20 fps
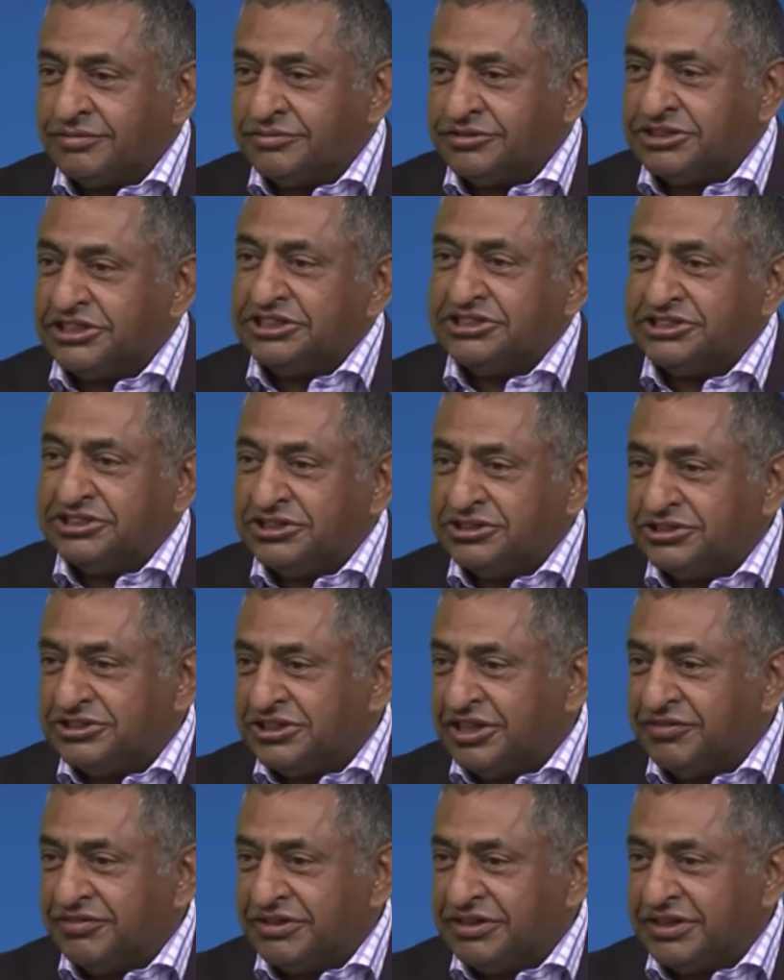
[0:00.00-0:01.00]
60 or
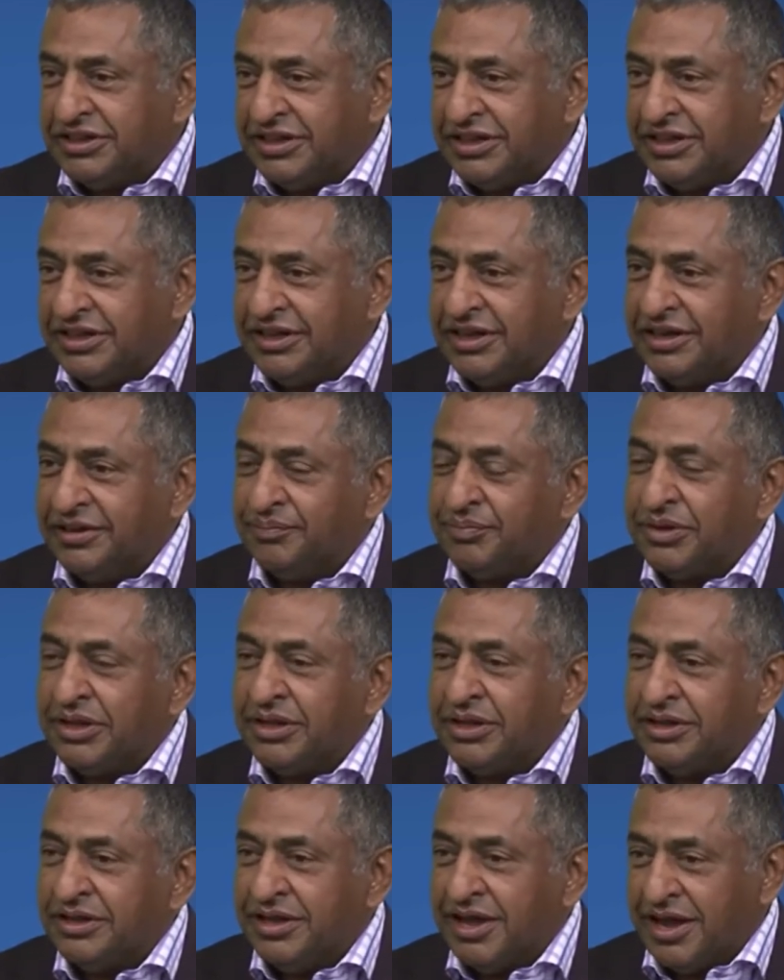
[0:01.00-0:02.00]
70
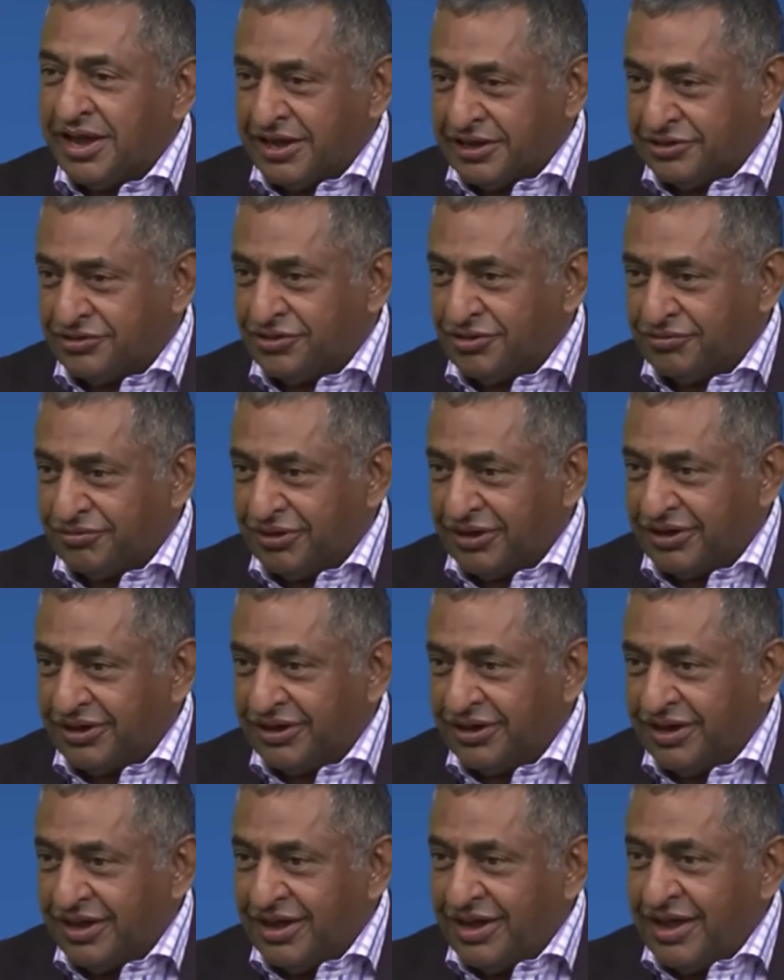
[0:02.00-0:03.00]
yards of it.
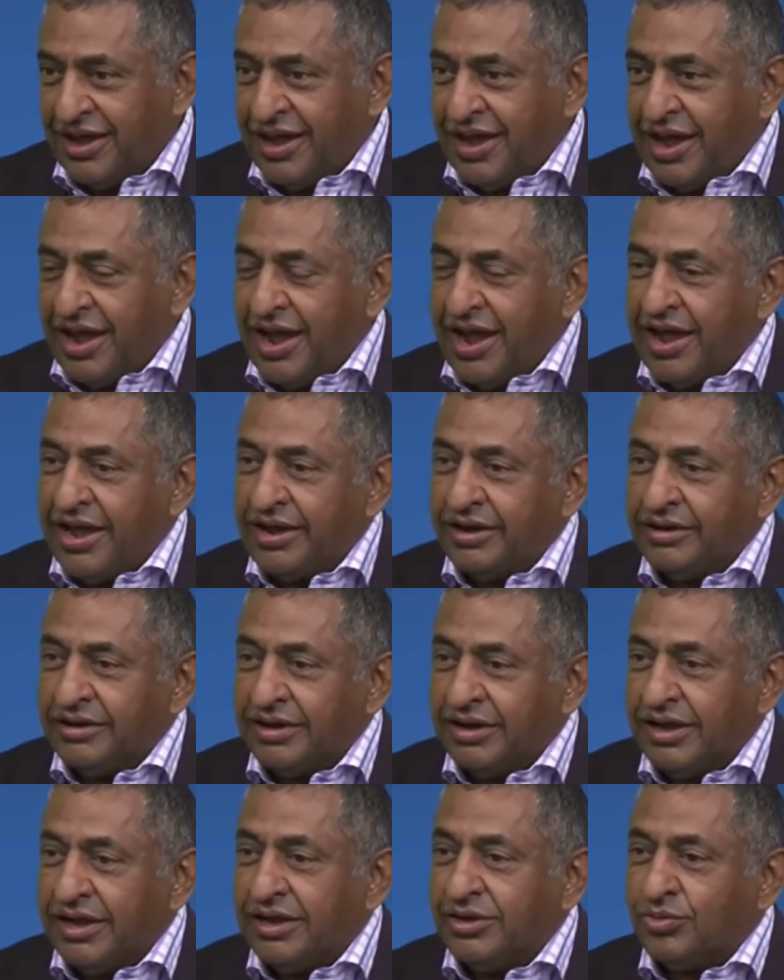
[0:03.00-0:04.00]
And
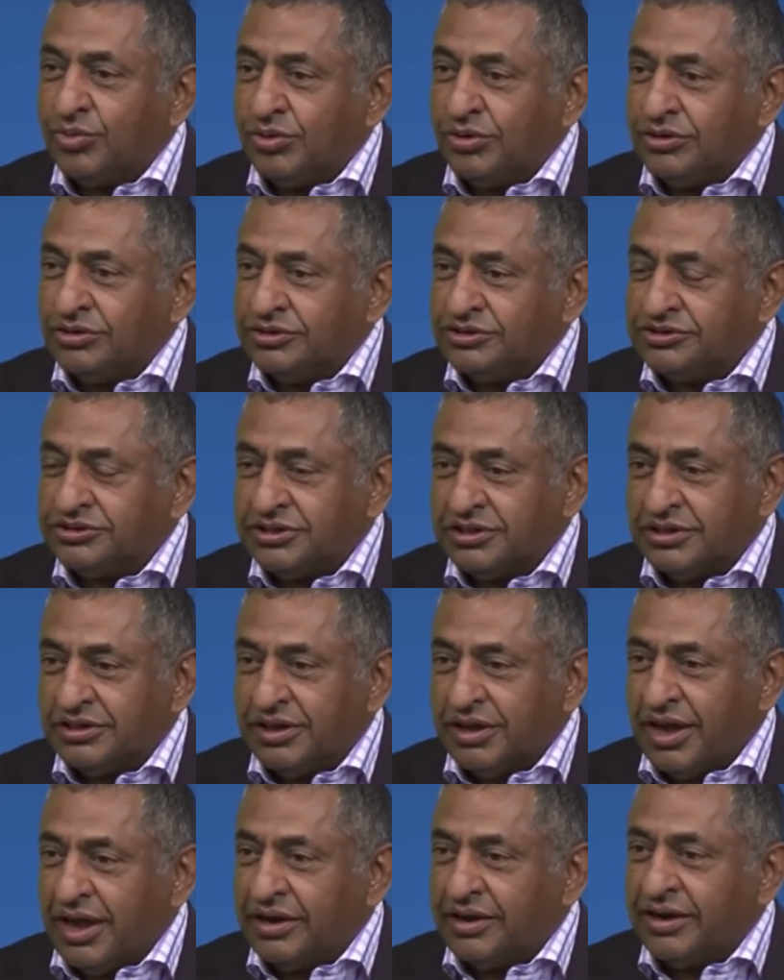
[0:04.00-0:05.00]
it was
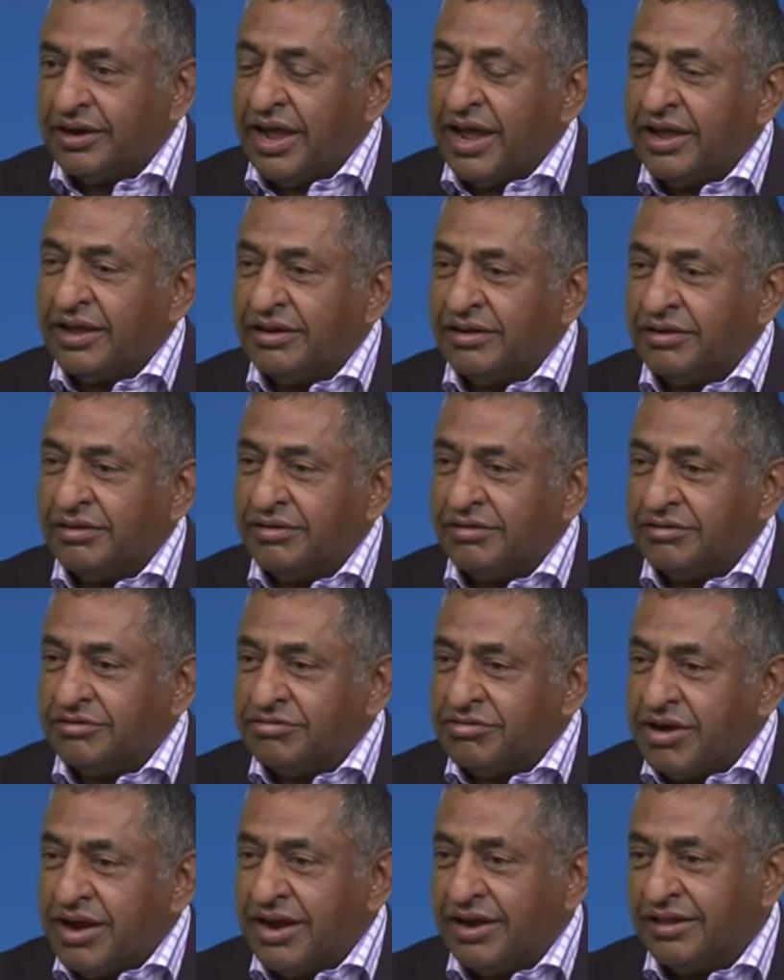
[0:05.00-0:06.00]
at an angle
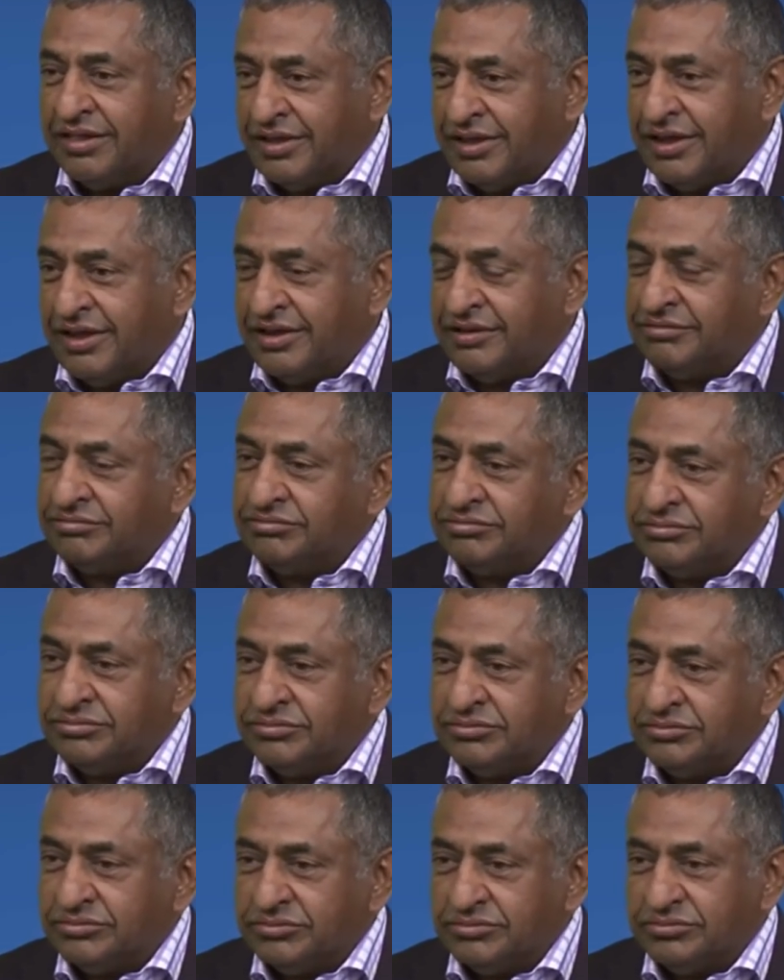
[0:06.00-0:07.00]
greater than
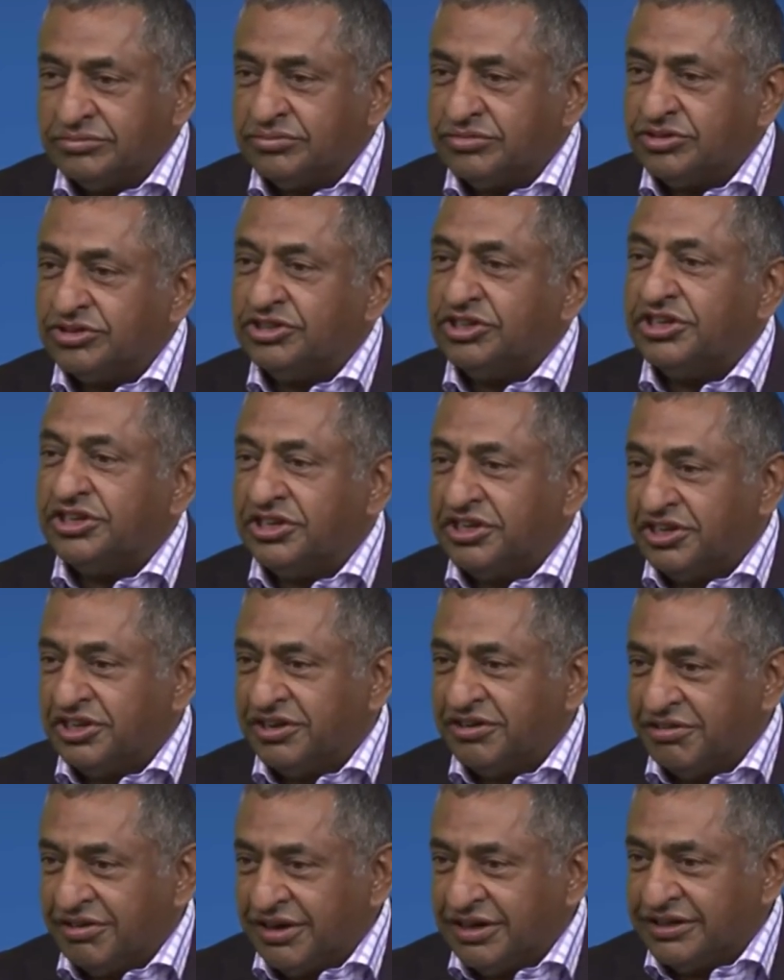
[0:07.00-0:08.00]
30
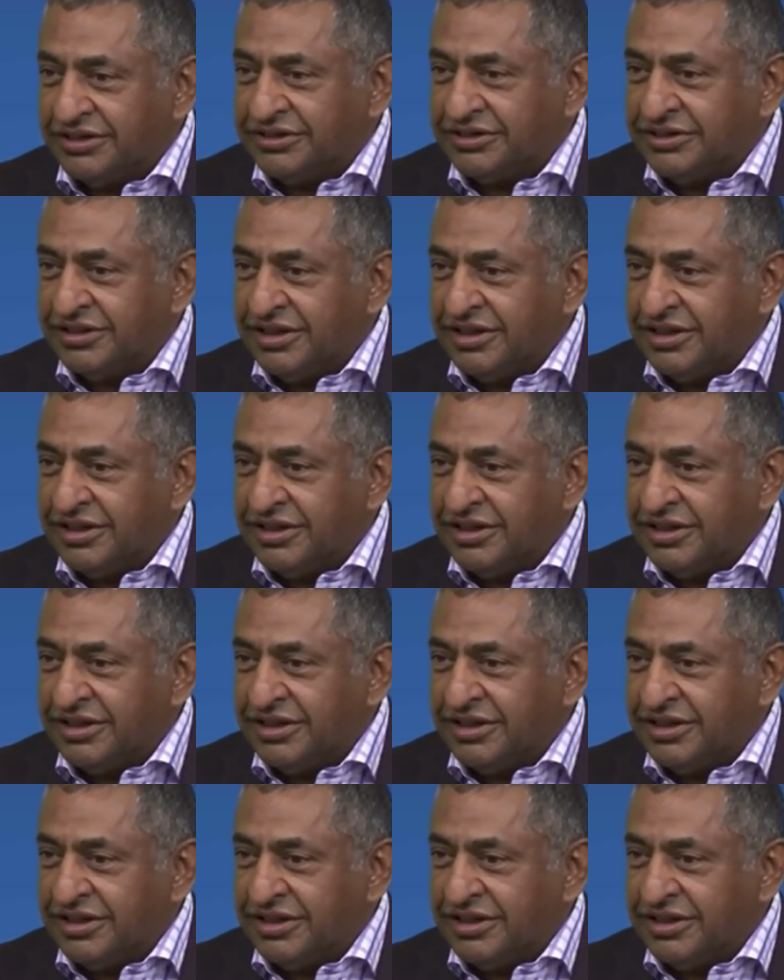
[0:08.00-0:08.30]
degrees.